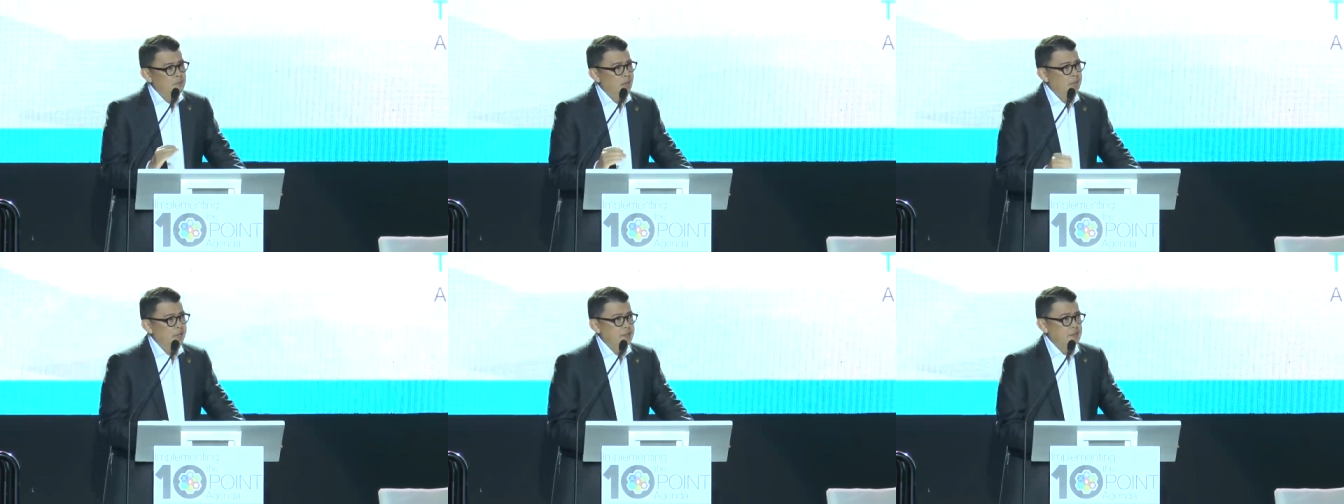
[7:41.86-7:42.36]

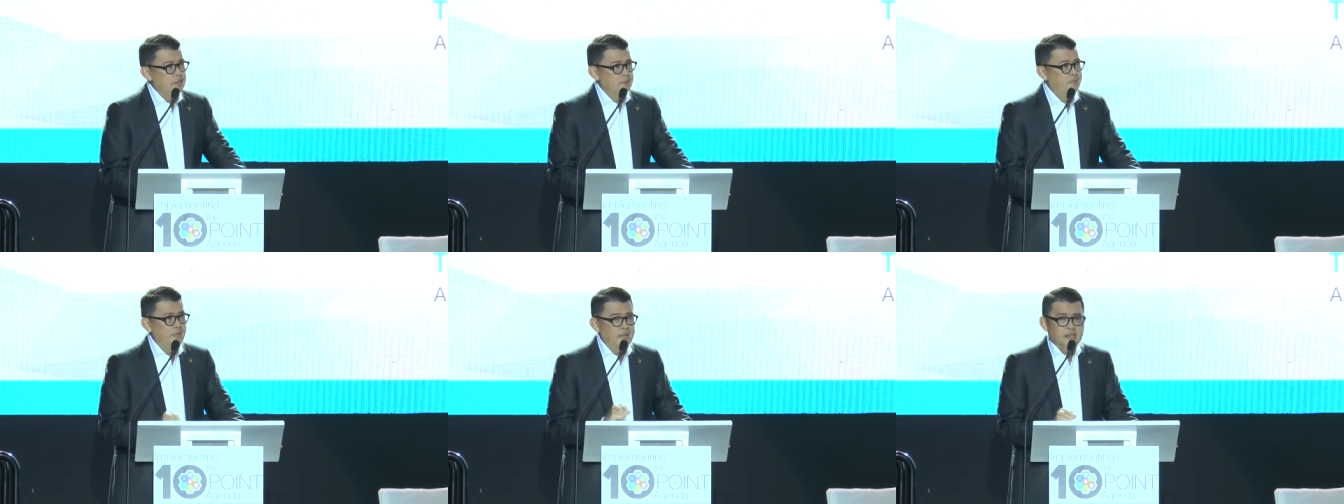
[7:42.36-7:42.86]
Market is
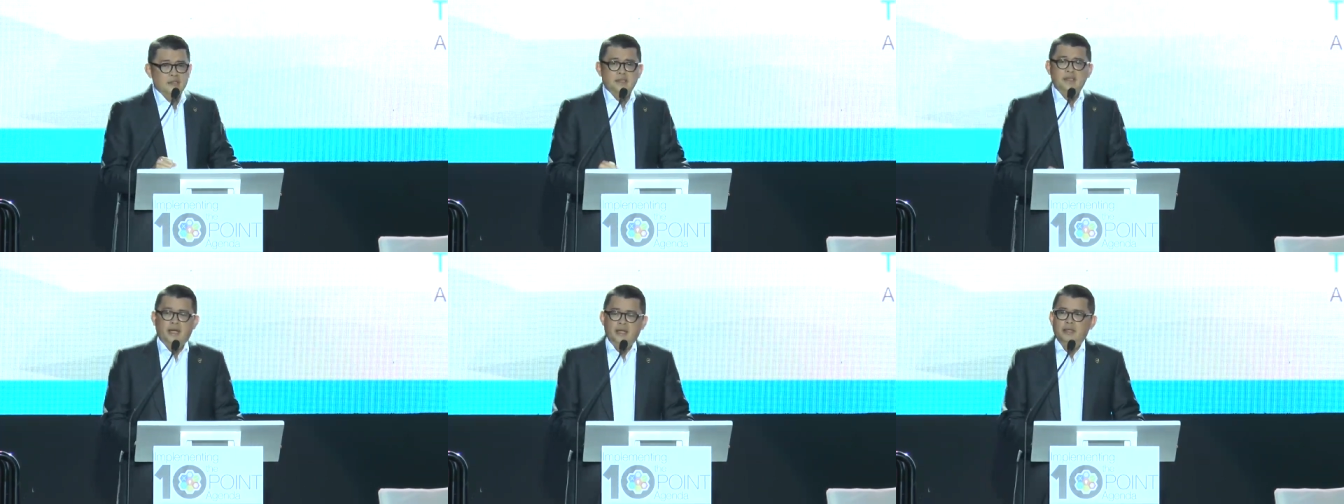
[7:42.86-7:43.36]
the
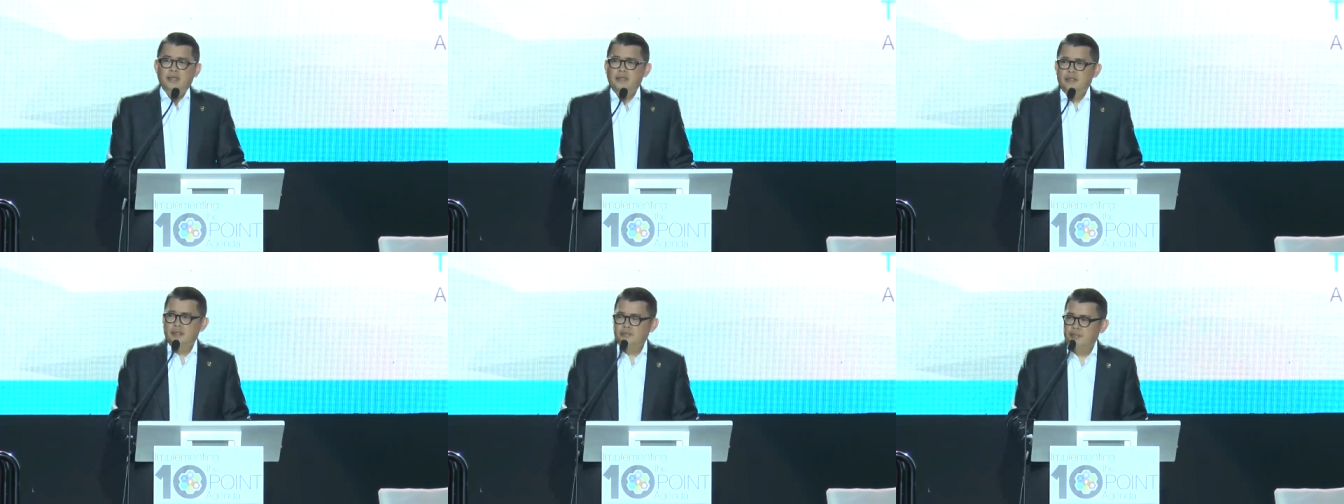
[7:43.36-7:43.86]
biggest thing
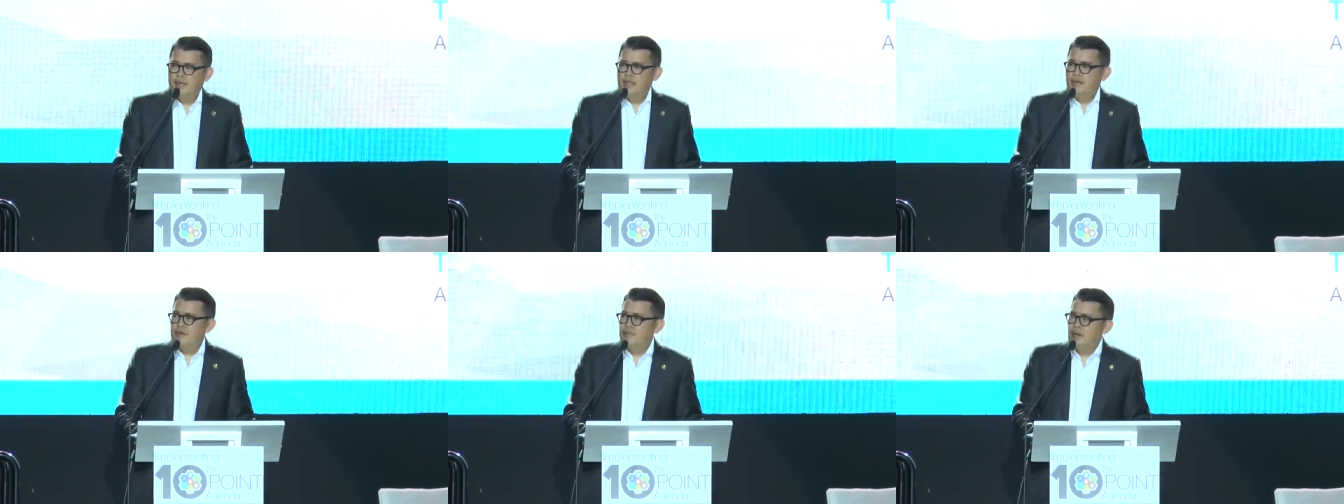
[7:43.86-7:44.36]
that
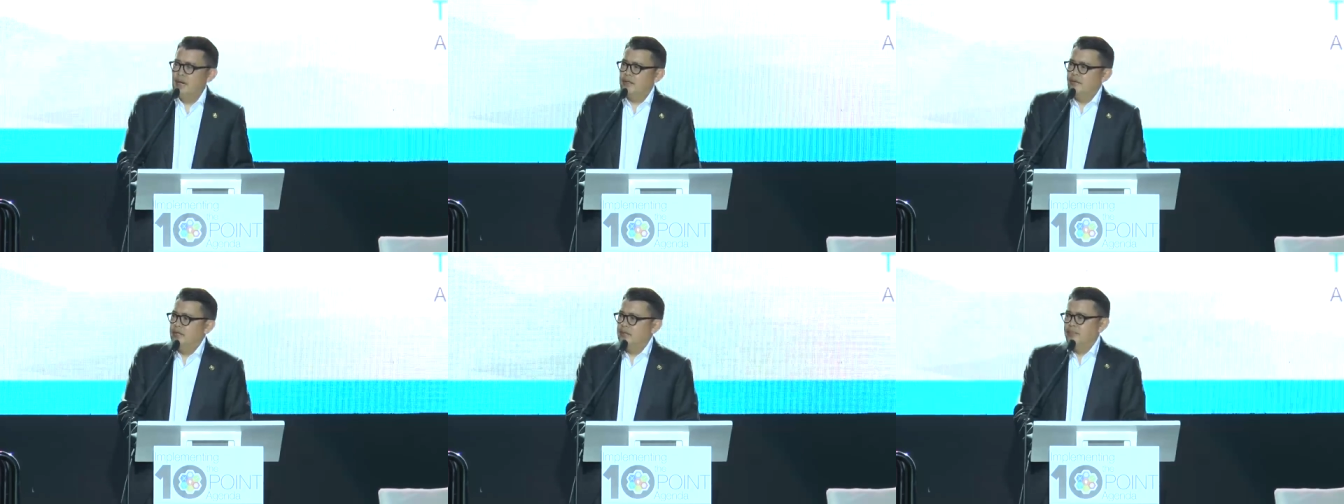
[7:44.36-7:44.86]
many of our
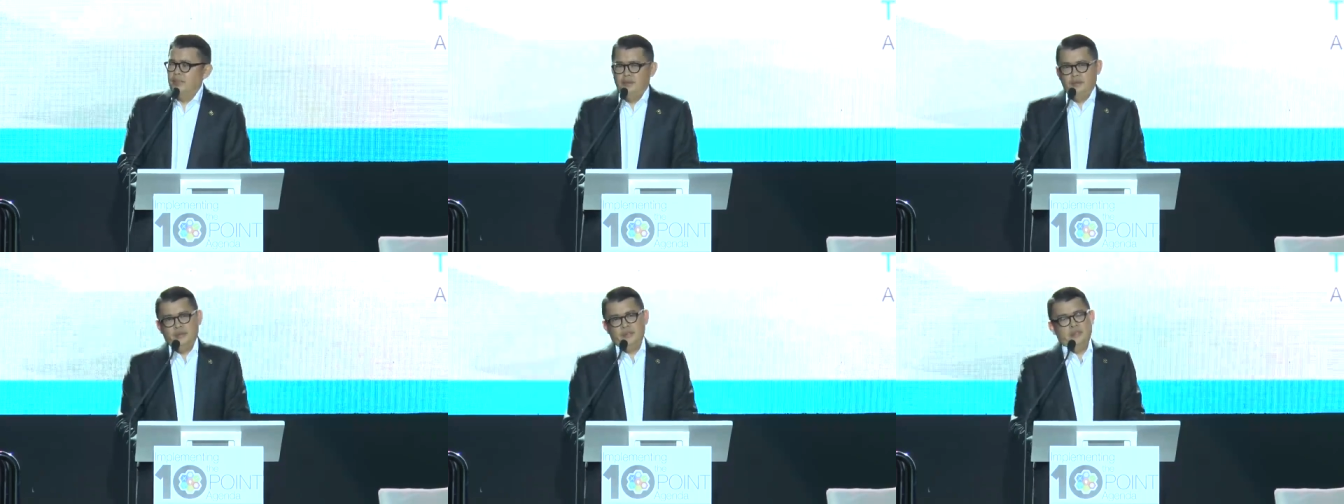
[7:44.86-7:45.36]
micro
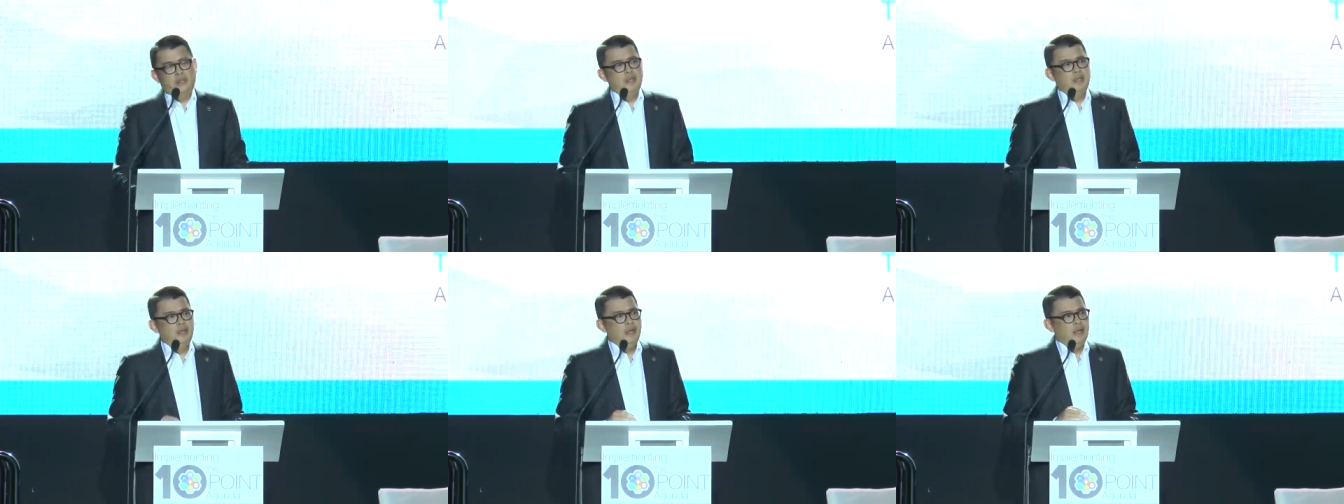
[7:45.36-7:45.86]
entrepreneurs
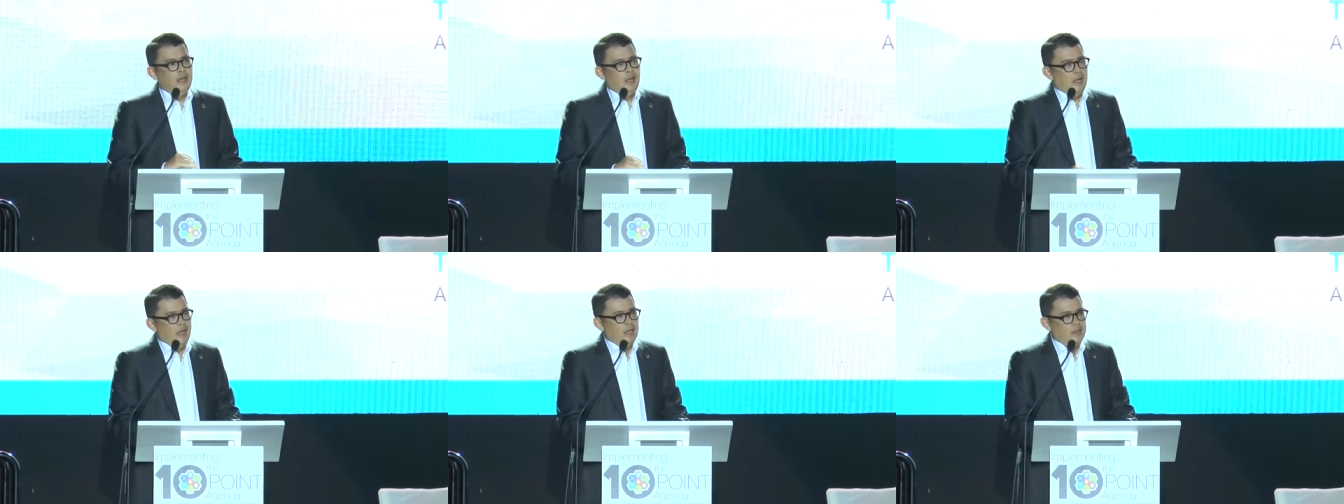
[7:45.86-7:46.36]

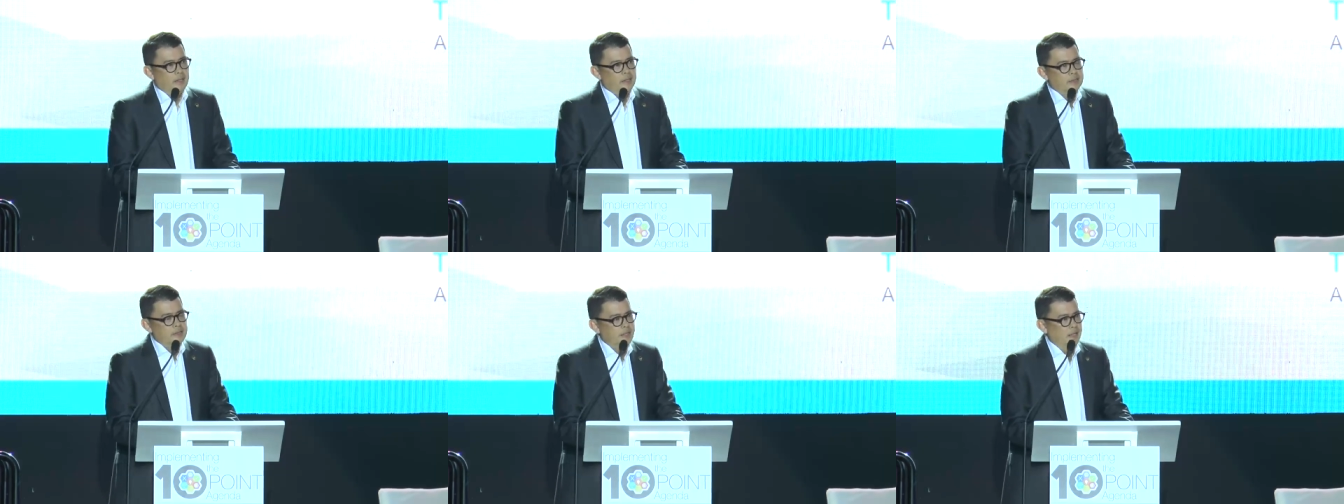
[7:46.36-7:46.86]

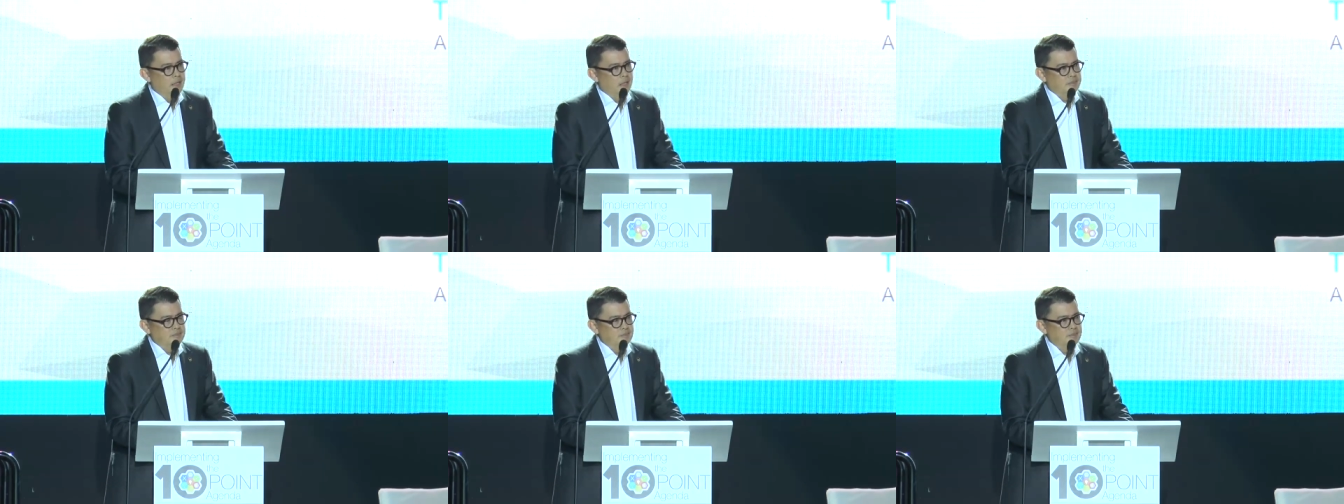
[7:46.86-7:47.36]
cannot scale
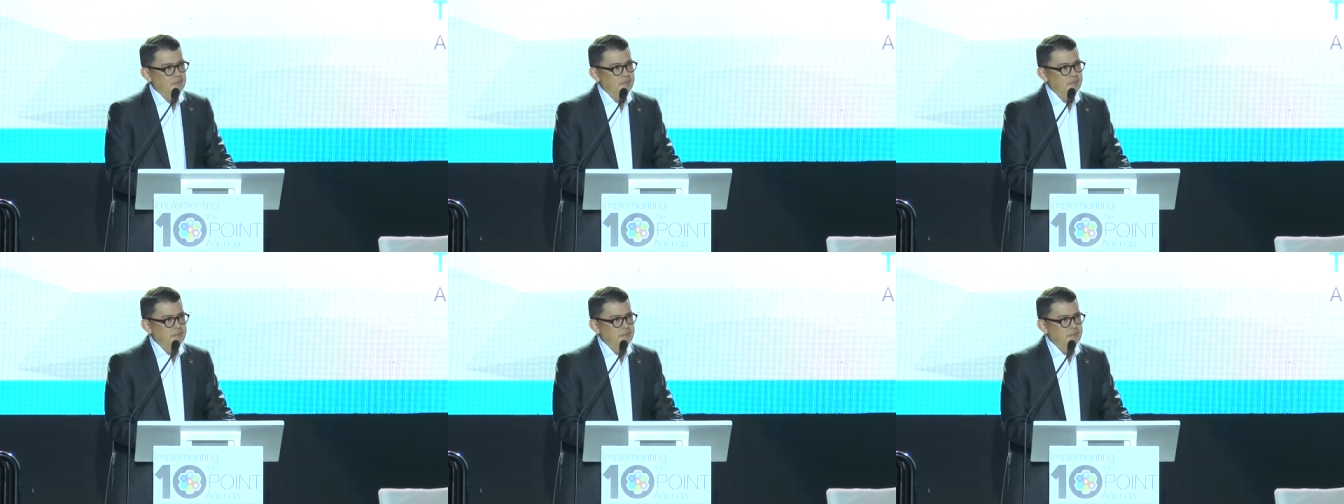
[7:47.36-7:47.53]
up.